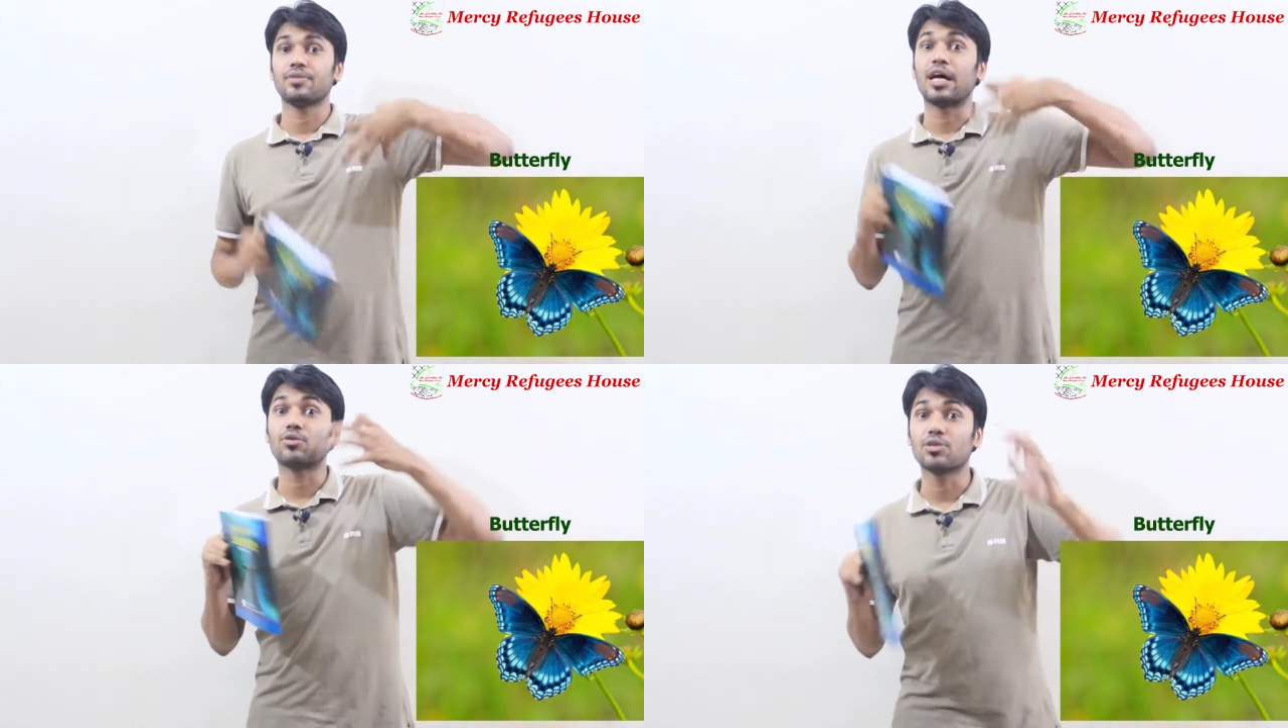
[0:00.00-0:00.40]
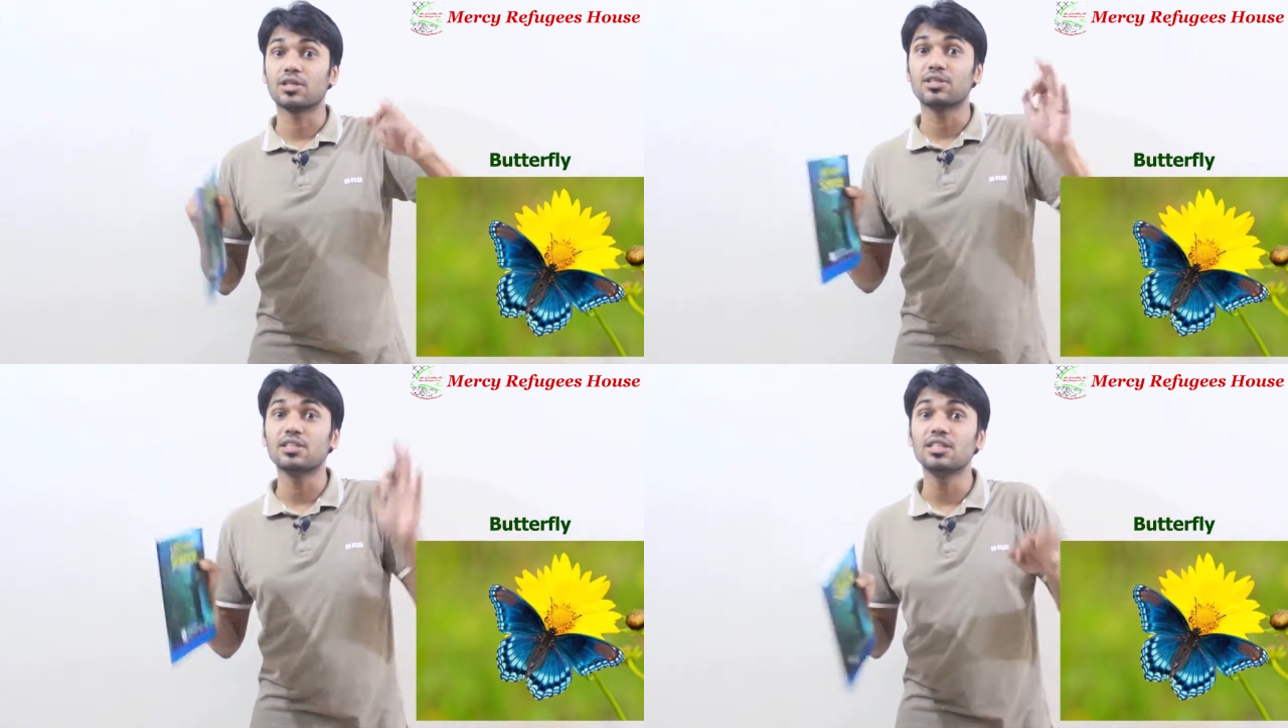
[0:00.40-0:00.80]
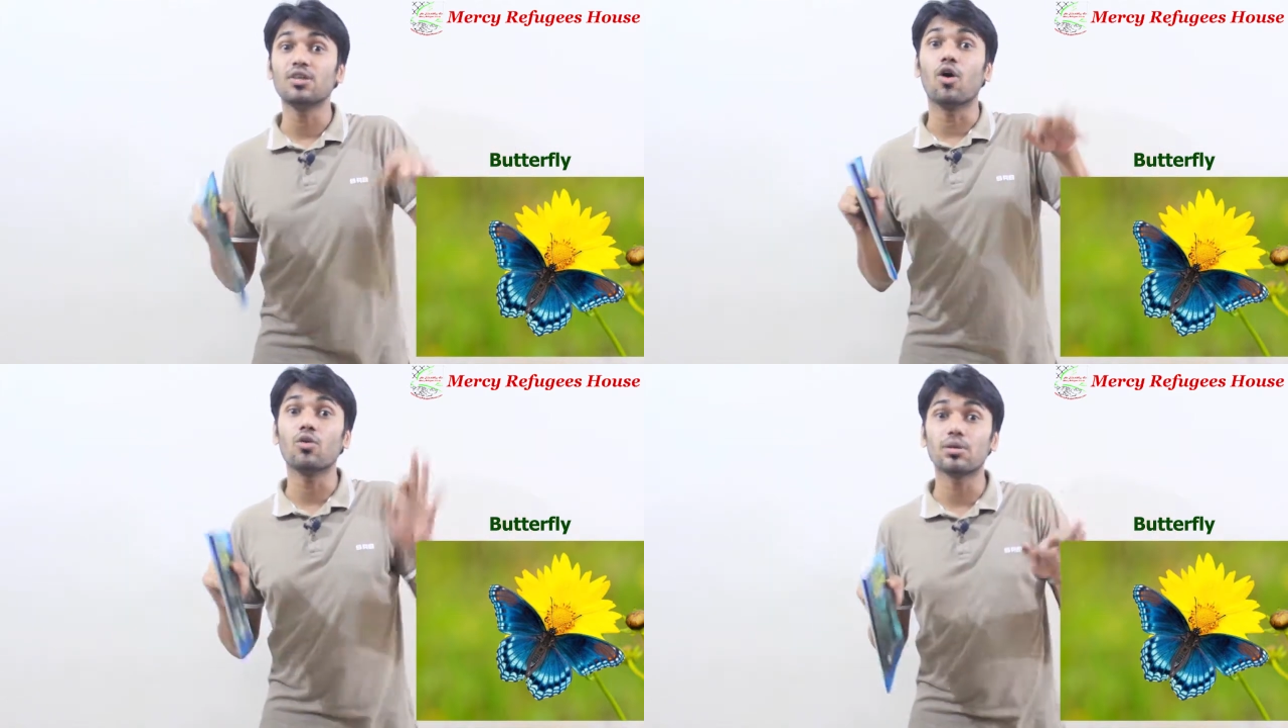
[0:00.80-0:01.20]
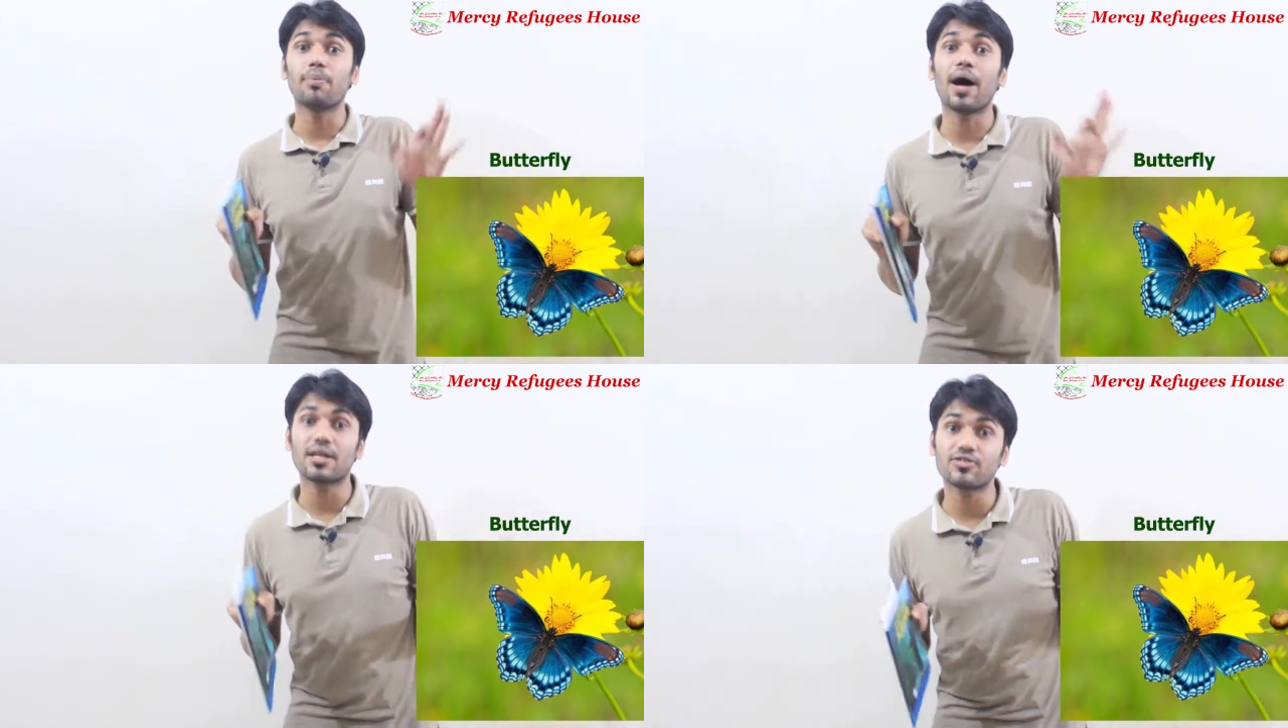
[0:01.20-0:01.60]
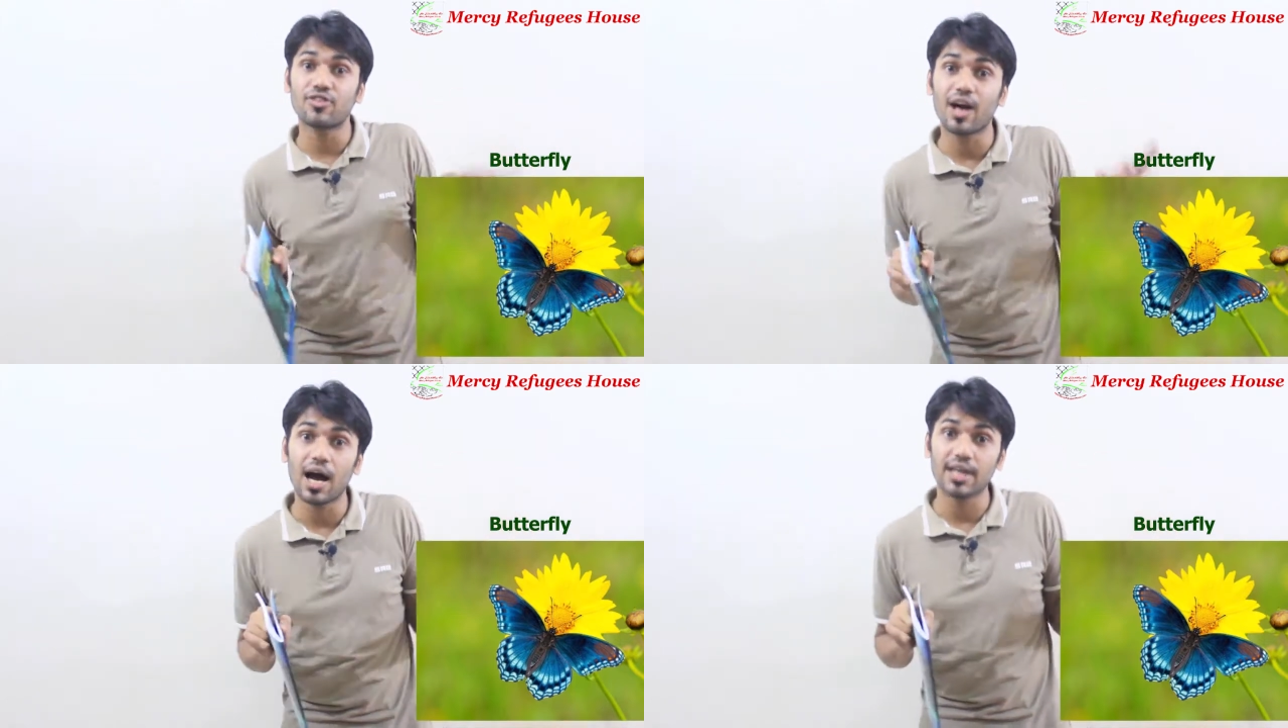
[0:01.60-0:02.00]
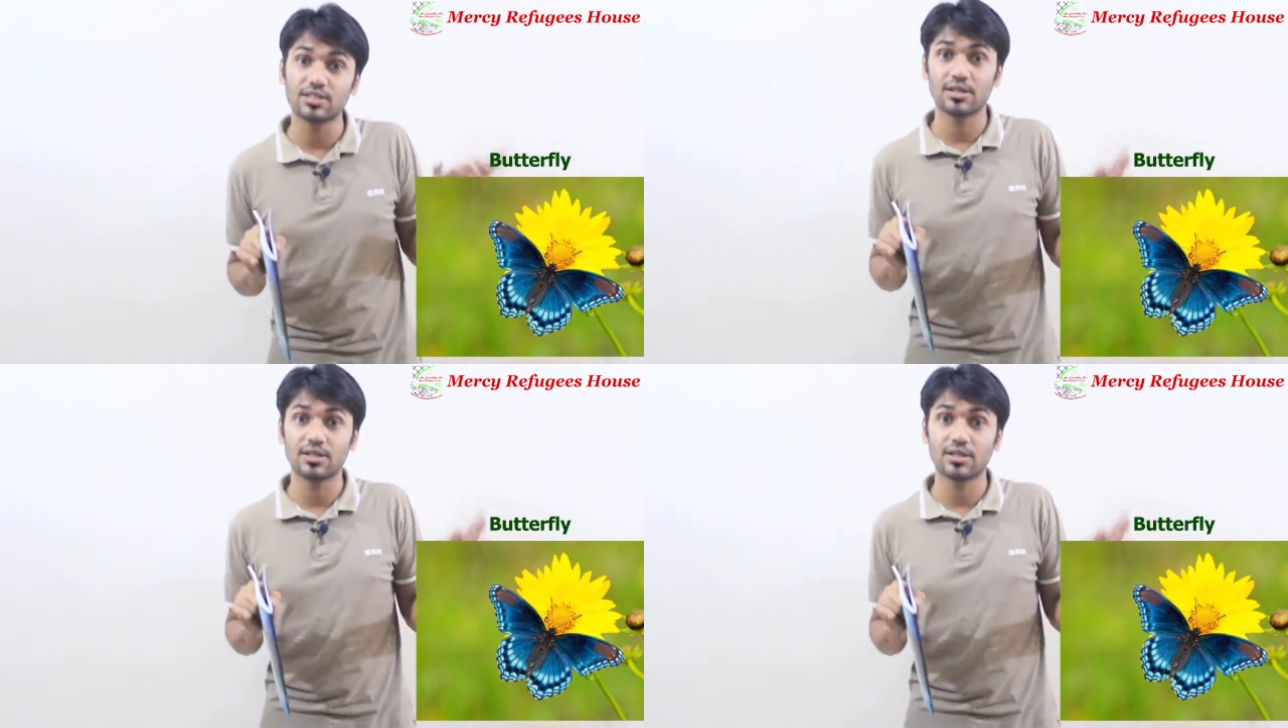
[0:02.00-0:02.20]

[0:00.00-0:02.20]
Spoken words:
that you can see, all the butterflies,